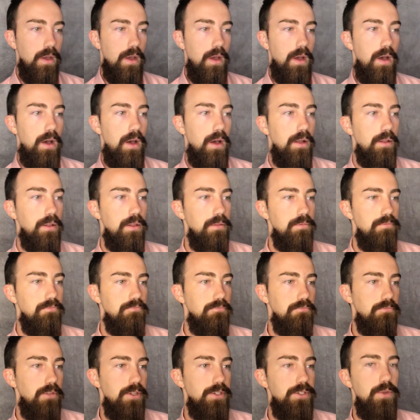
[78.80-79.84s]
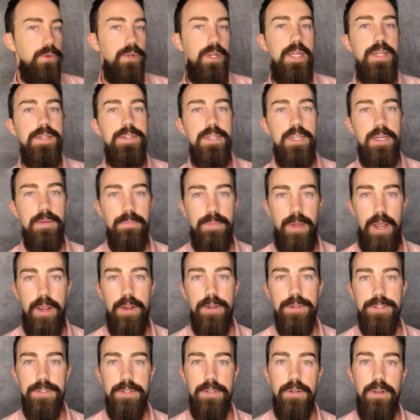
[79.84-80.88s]
let's do an easy
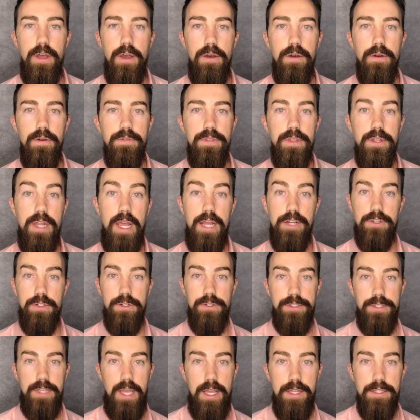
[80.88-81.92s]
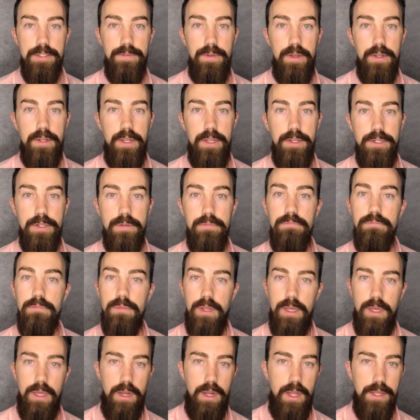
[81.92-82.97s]
comparison of the National Science Foundation,
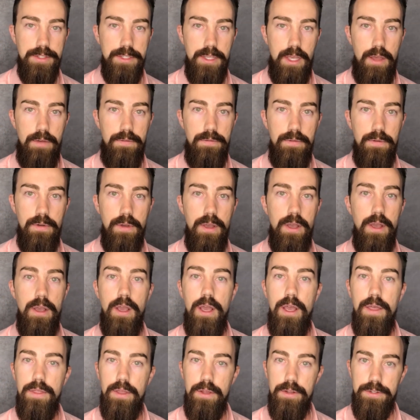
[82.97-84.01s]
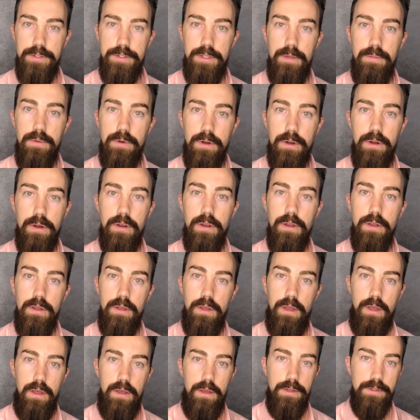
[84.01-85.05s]
NSF, and their SBIR
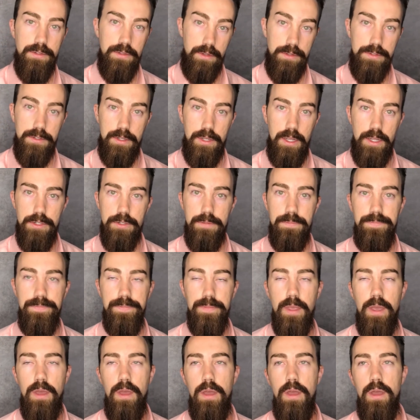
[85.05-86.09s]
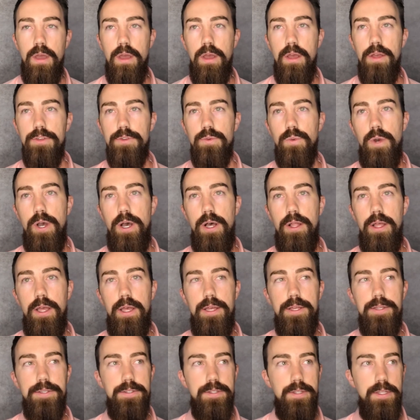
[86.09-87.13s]
solicitation, as well
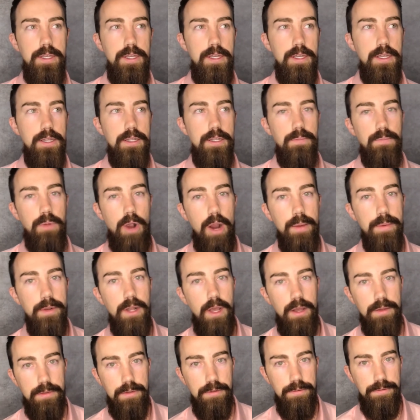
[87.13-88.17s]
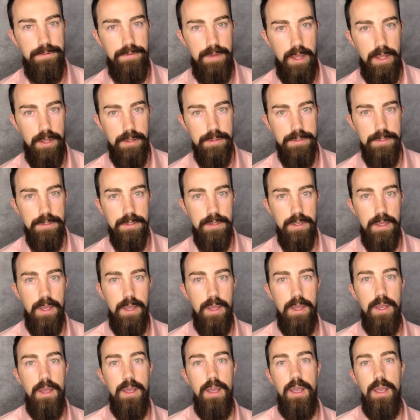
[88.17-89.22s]
as the Department of Defense
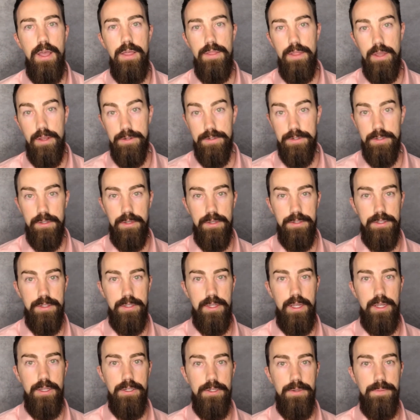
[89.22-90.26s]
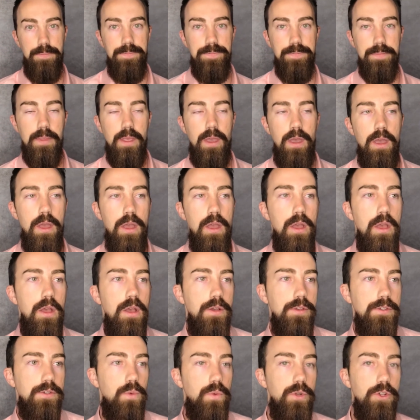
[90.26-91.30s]
and their solicitation.
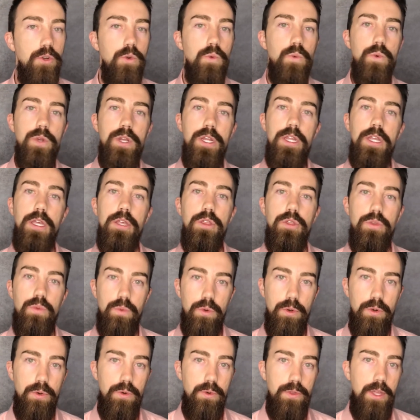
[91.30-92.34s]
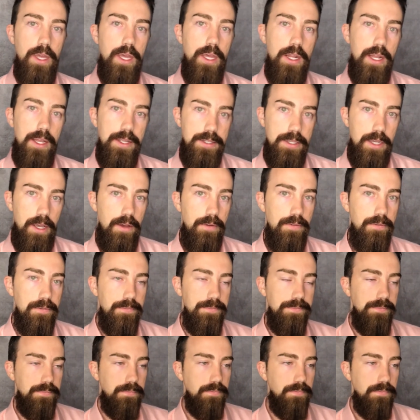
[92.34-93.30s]
So when you're reading through the NSF,